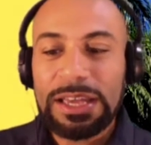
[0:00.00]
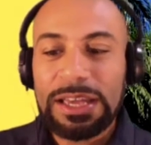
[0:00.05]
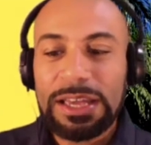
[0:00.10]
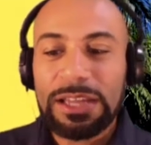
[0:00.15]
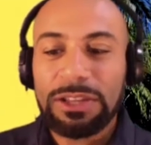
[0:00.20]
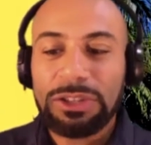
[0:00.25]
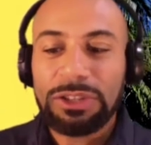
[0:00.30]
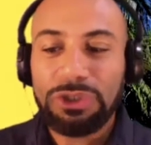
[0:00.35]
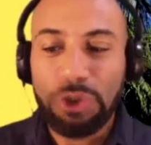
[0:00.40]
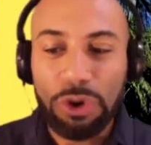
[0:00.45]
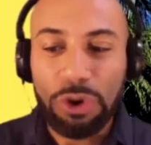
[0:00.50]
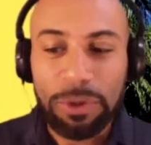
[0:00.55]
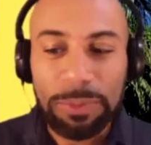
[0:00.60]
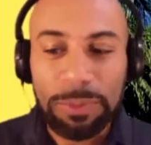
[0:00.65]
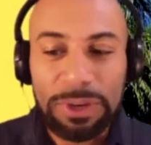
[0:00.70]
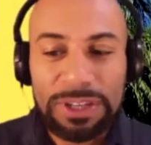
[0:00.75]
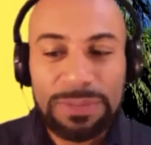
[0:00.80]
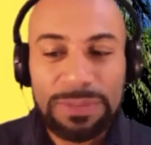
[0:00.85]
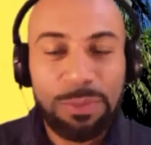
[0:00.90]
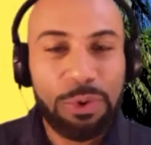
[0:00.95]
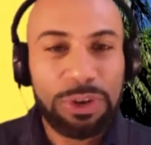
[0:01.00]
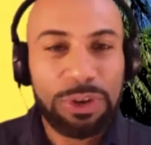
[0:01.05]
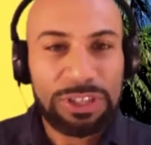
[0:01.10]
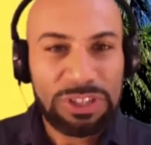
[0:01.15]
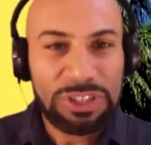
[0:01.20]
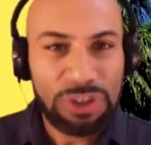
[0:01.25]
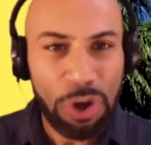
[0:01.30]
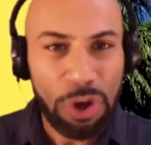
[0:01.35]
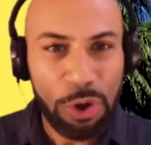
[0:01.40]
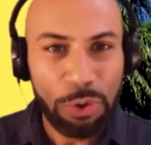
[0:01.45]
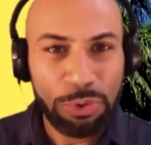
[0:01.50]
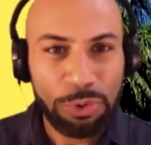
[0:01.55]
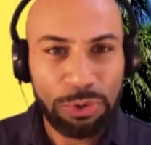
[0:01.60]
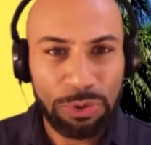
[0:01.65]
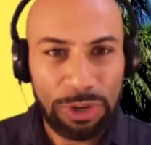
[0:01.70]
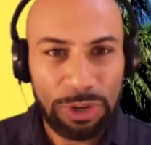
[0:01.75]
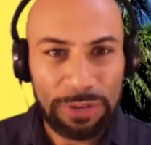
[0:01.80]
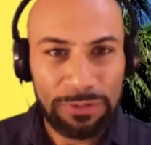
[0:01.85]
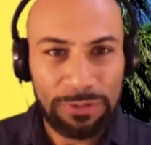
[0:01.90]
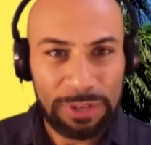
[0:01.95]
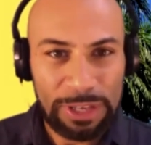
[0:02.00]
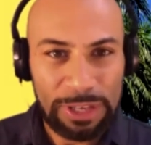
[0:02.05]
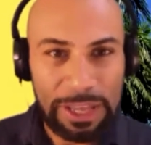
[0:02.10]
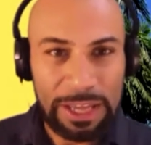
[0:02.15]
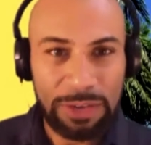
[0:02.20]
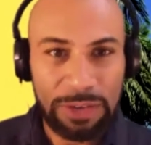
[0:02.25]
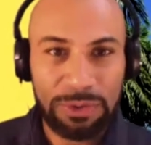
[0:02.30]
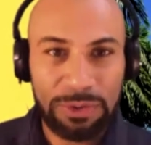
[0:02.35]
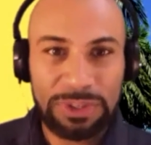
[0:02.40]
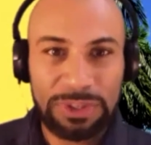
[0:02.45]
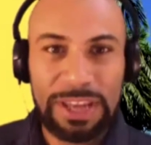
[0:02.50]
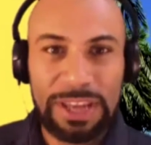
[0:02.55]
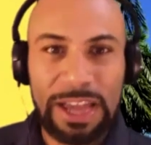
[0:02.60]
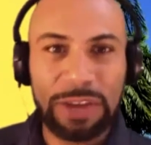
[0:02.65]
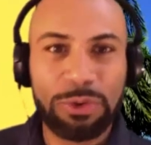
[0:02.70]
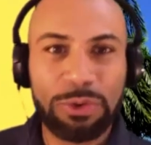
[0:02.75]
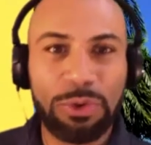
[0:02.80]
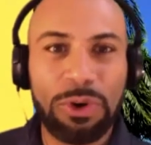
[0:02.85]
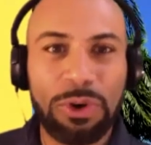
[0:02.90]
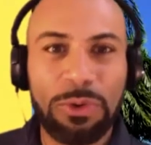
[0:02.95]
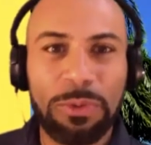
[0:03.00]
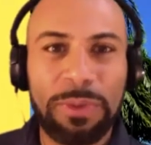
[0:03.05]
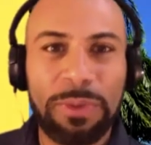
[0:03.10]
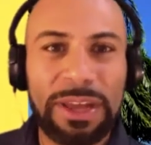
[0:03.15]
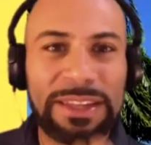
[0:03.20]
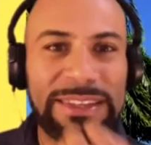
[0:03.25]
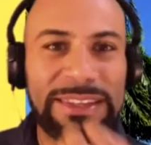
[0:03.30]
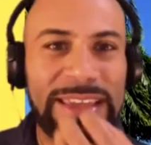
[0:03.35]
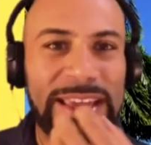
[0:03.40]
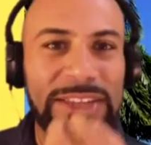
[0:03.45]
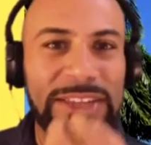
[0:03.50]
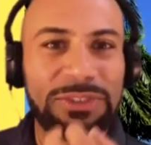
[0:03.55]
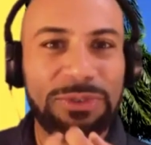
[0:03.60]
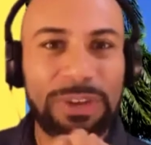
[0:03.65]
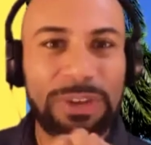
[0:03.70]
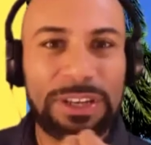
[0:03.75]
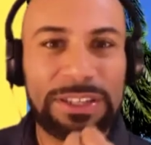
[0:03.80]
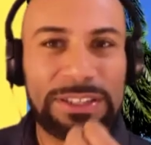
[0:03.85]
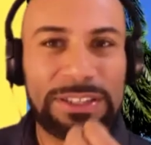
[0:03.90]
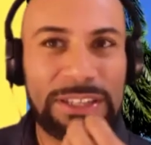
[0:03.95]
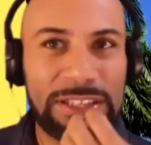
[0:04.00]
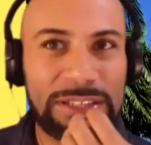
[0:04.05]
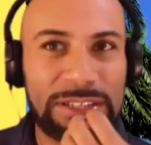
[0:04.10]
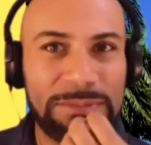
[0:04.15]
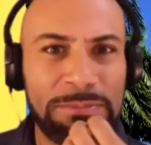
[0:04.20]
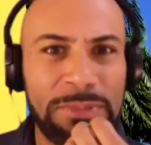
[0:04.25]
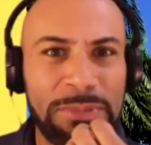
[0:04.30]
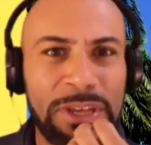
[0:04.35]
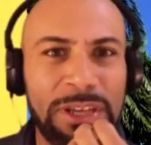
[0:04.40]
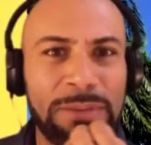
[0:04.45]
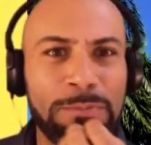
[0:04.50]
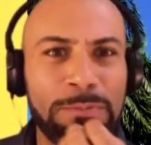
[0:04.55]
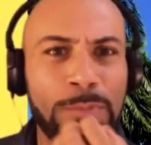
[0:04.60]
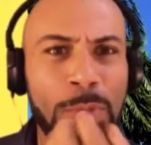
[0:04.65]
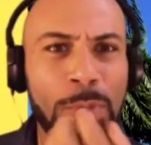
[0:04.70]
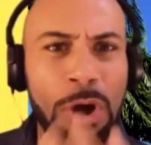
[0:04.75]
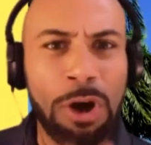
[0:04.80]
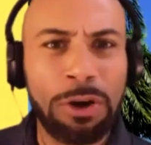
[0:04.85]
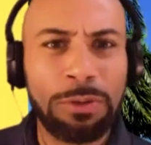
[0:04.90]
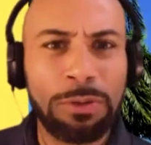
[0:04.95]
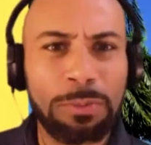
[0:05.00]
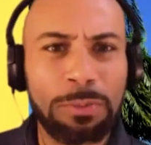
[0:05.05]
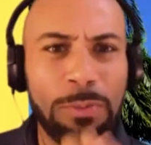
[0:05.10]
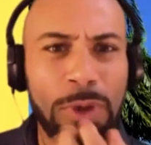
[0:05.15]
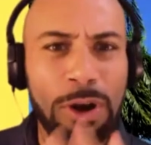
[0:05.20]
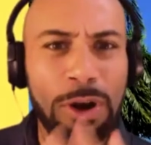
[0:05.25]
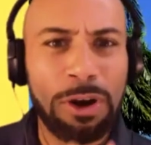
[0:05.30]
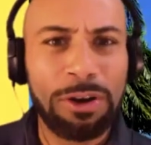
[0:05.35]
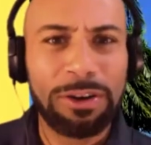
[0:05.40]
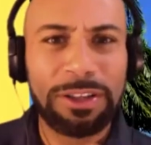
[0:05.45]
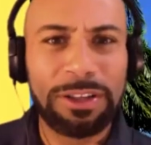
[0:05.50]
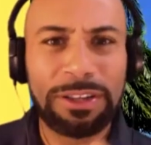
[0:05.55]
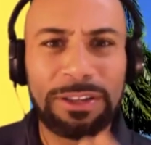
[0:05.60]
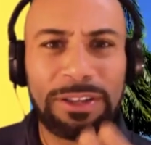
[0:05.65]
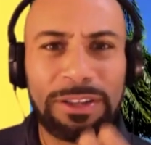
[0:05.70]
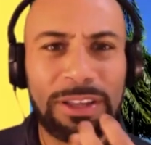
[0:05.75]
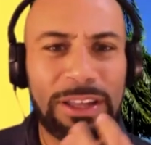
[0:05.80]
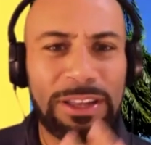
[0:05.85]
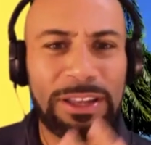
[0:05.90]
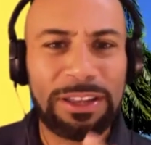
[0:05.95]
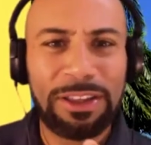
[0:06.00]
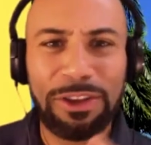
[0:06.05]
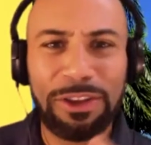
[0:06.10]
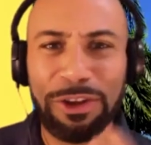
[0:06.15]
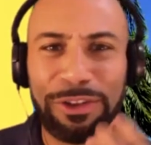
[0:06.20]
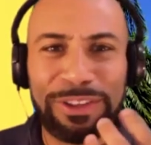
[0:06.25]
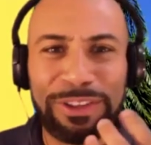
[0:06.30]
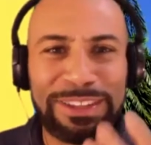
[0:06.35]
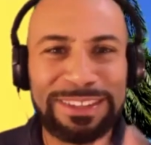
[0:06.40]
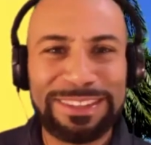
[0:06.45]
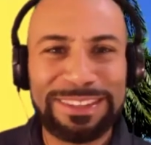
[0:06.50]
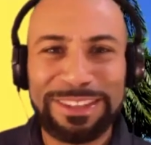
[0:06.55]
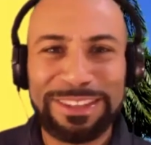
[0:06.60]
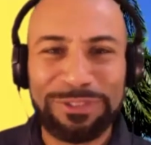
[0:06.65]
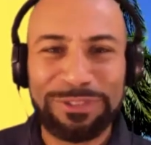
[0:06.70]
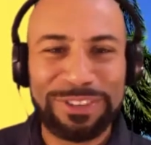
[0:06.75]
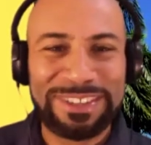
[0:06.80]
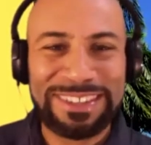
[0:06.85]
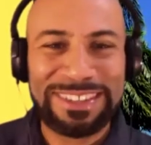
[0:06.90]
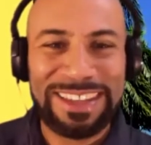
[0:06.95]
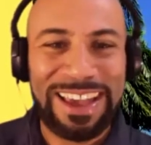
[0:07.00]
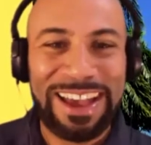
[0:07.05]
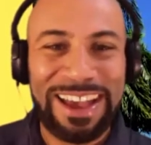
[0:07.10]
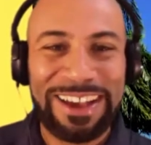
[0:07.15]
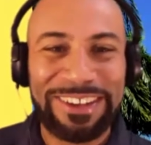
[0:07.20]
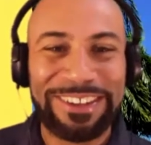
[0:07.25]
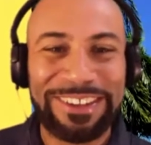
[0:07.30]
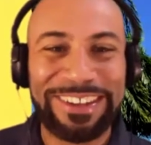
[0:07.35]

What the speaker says: Yoruba is more tonal of a language. And I grew up with my dad trying to teach me bo, bo, and all these different sounds.